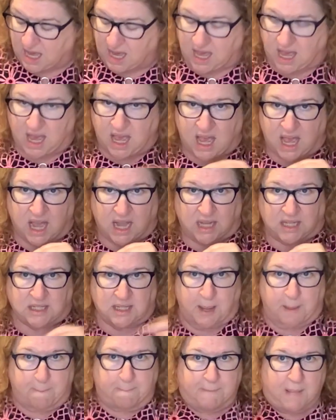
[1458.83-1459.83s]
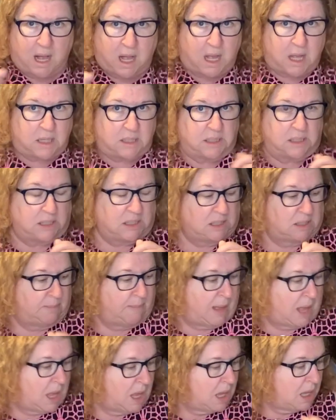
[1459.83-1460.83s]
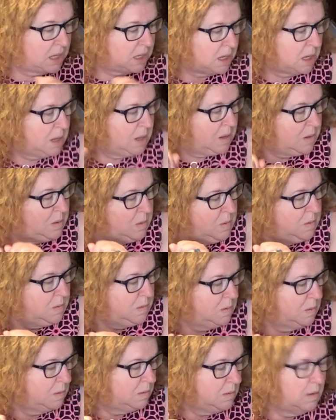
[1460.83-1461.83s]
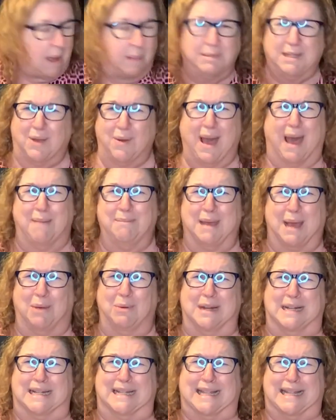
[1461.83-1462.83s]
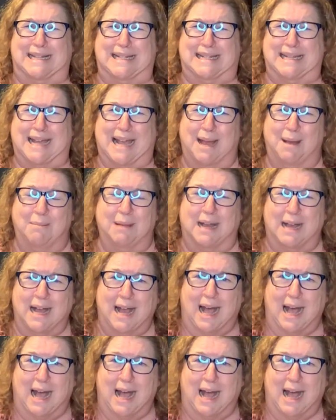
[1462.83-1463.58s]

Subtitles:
X marks the spot. Ooh, ooh, ooh. I'm so happy I went to the gym.